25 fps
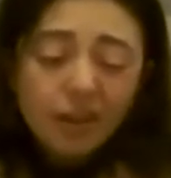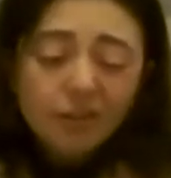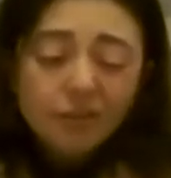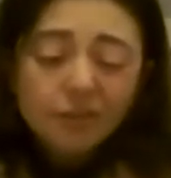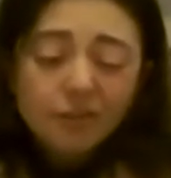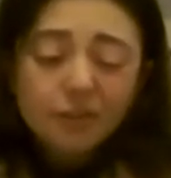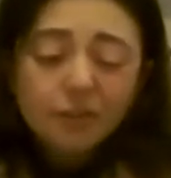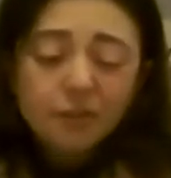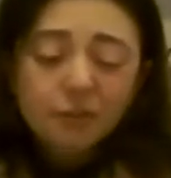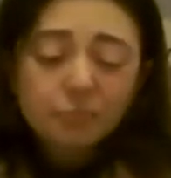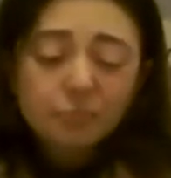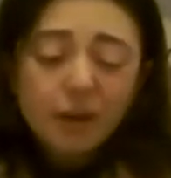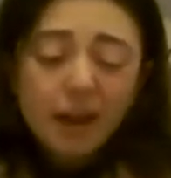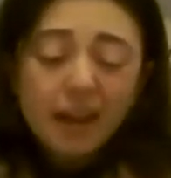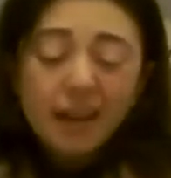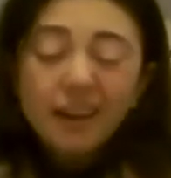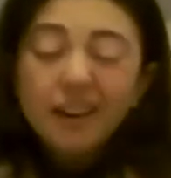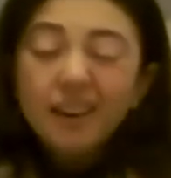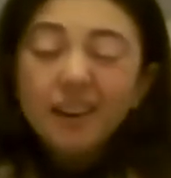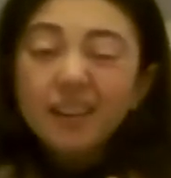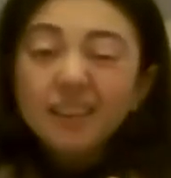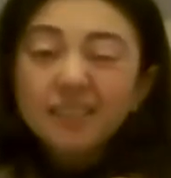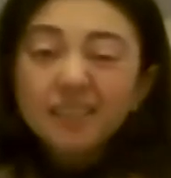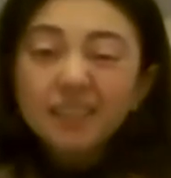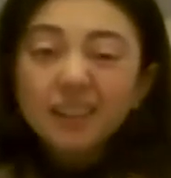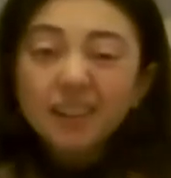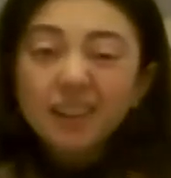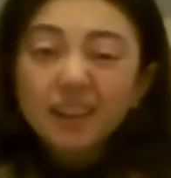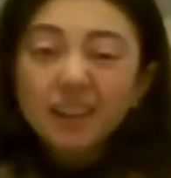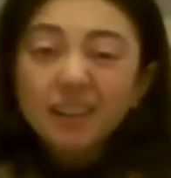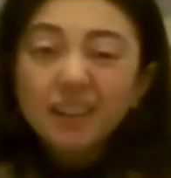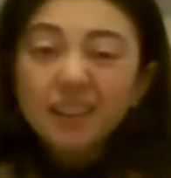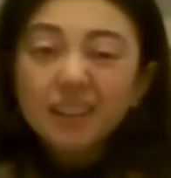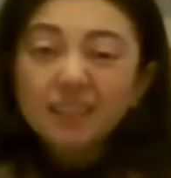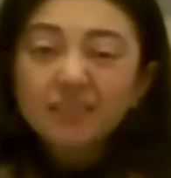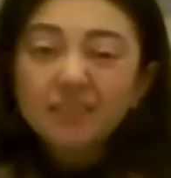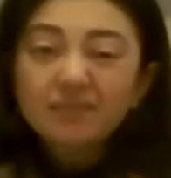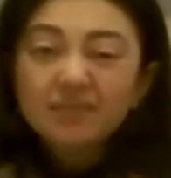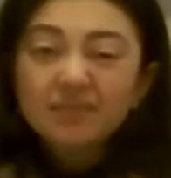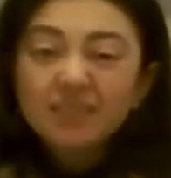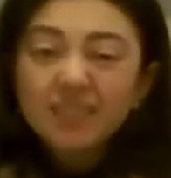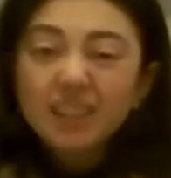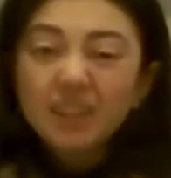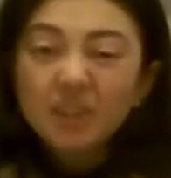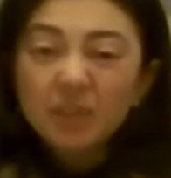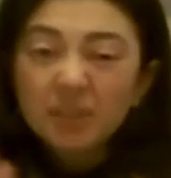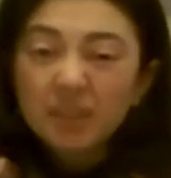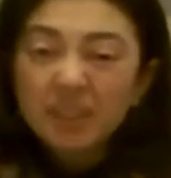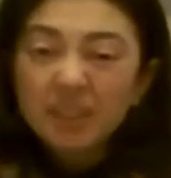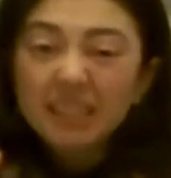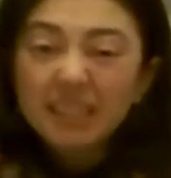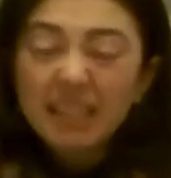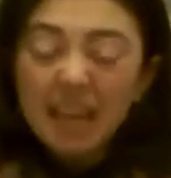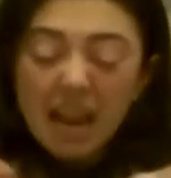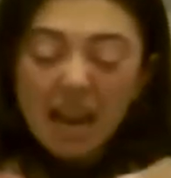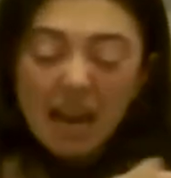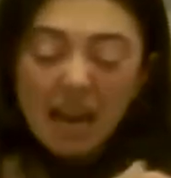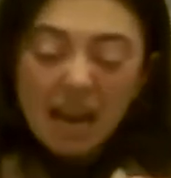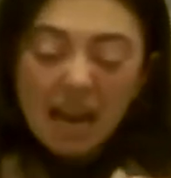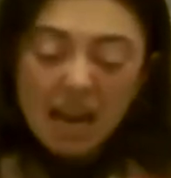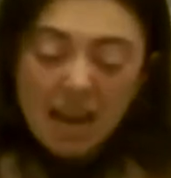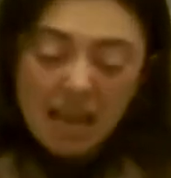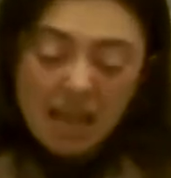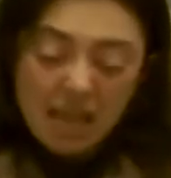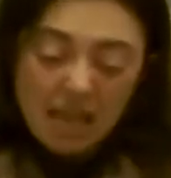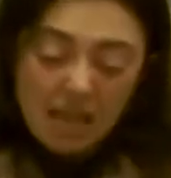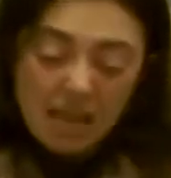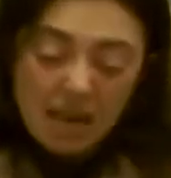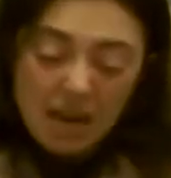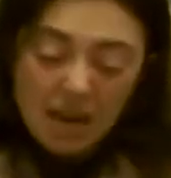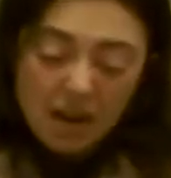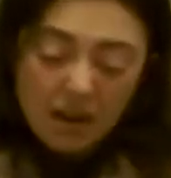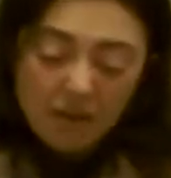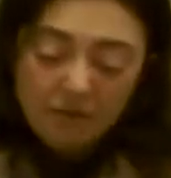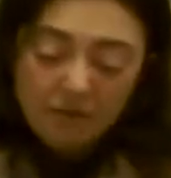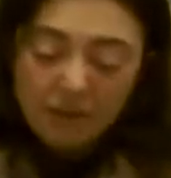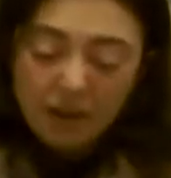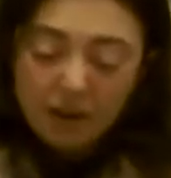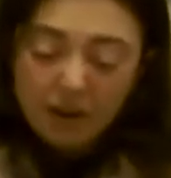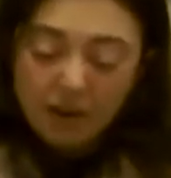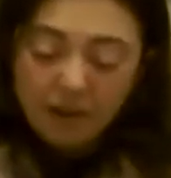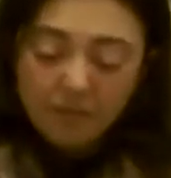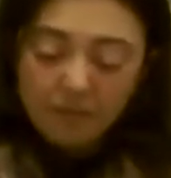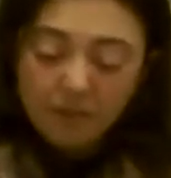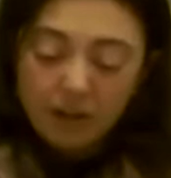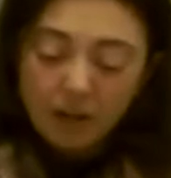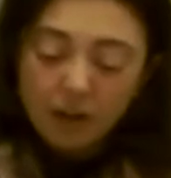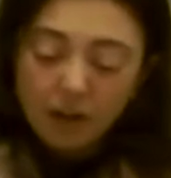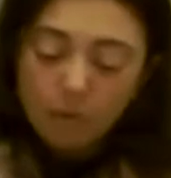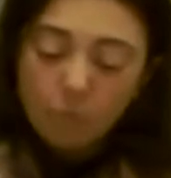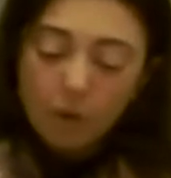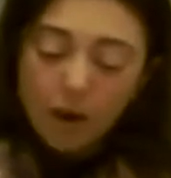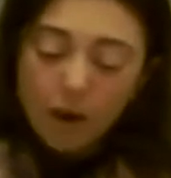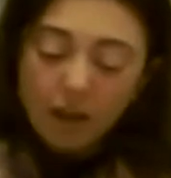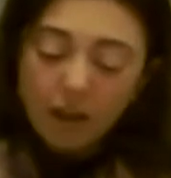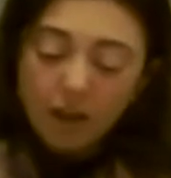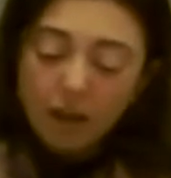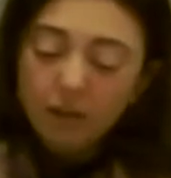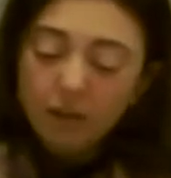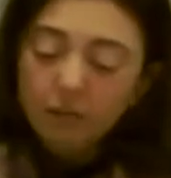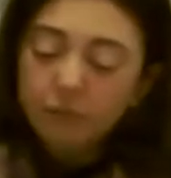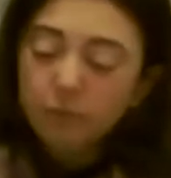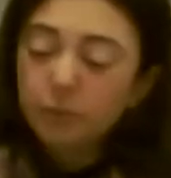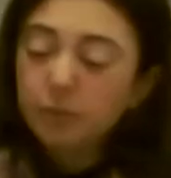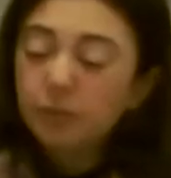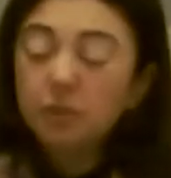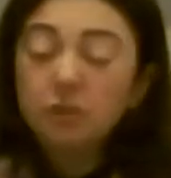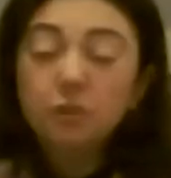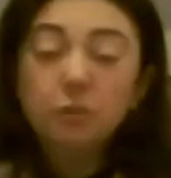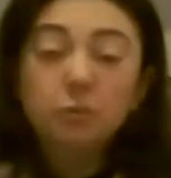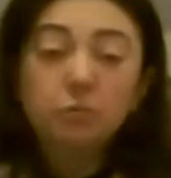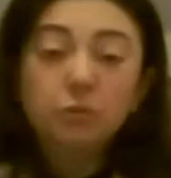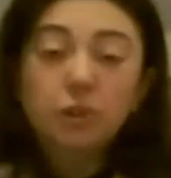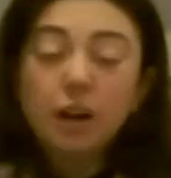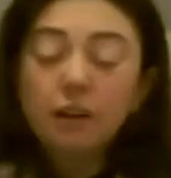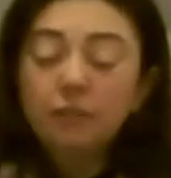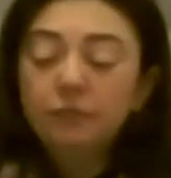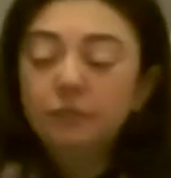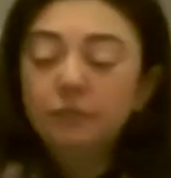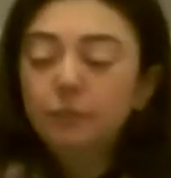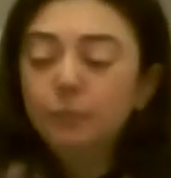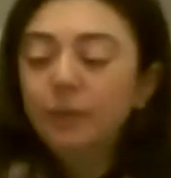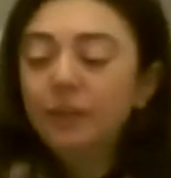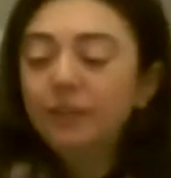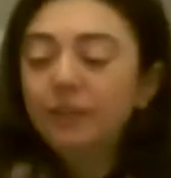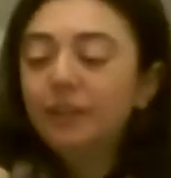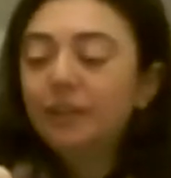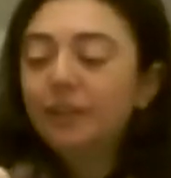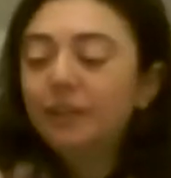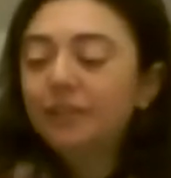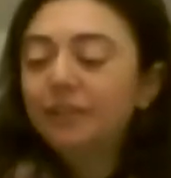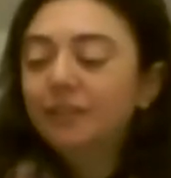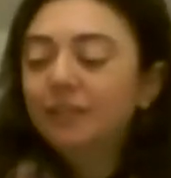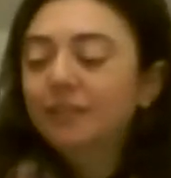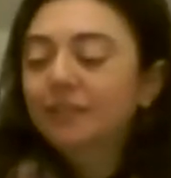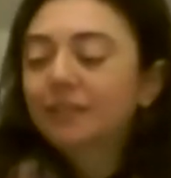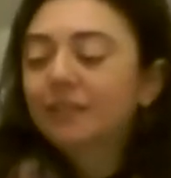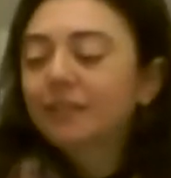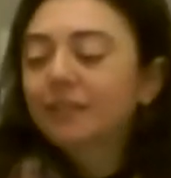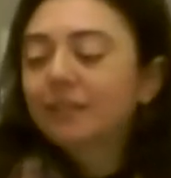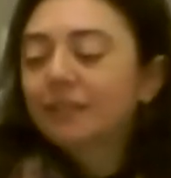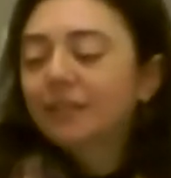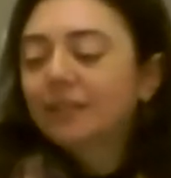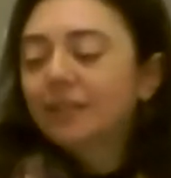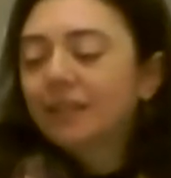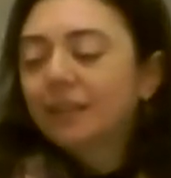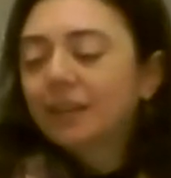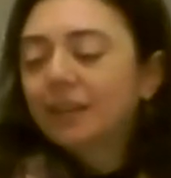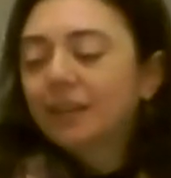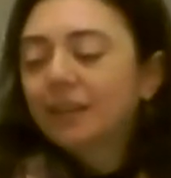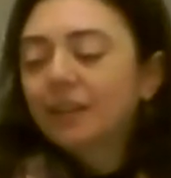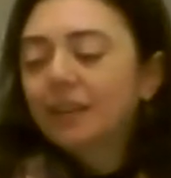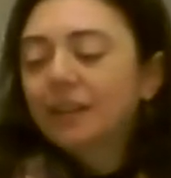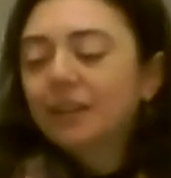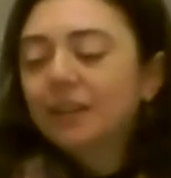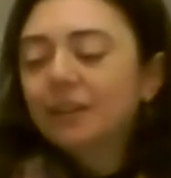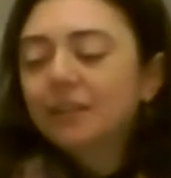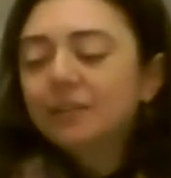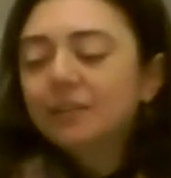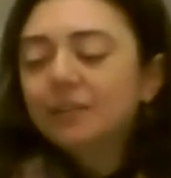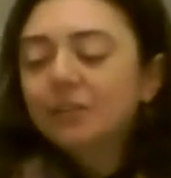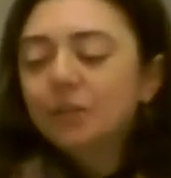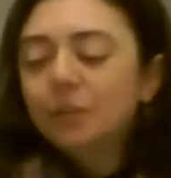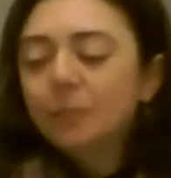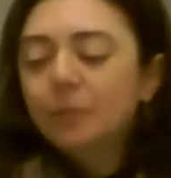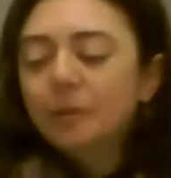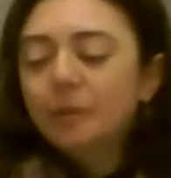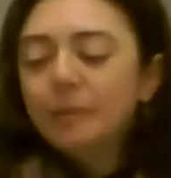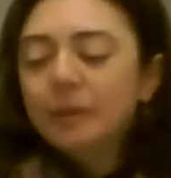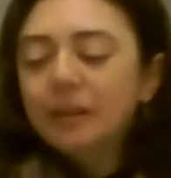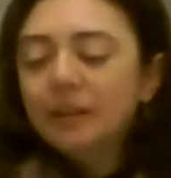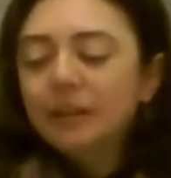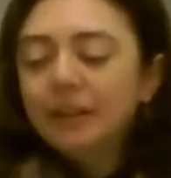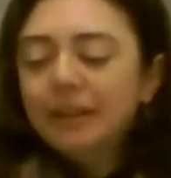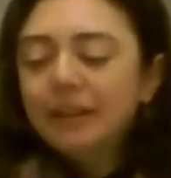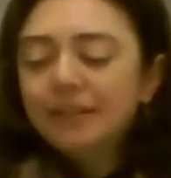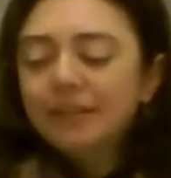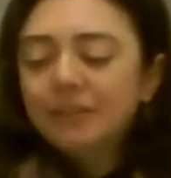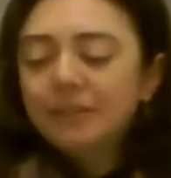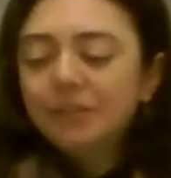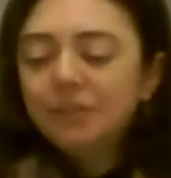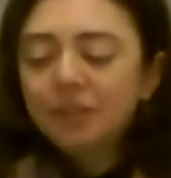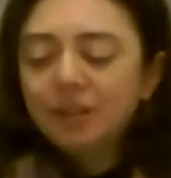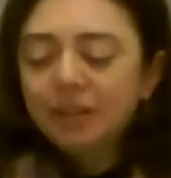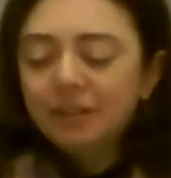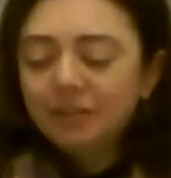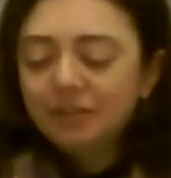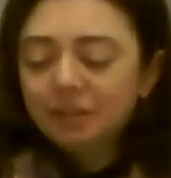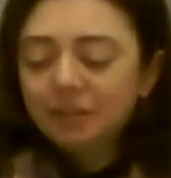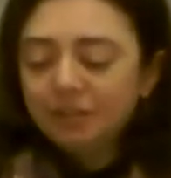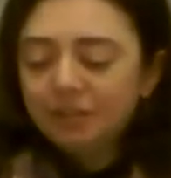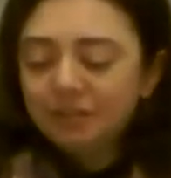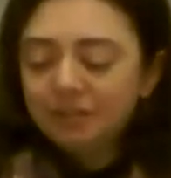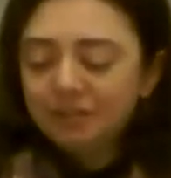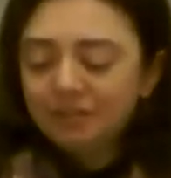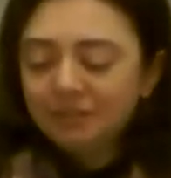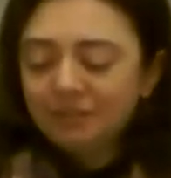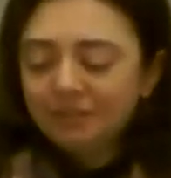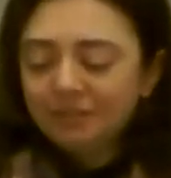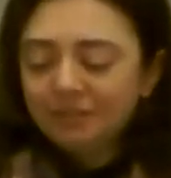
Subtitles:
The thread isn't gonna, you know, stay in there very, very well if we're too rough with it. So you want to be nice and gentle.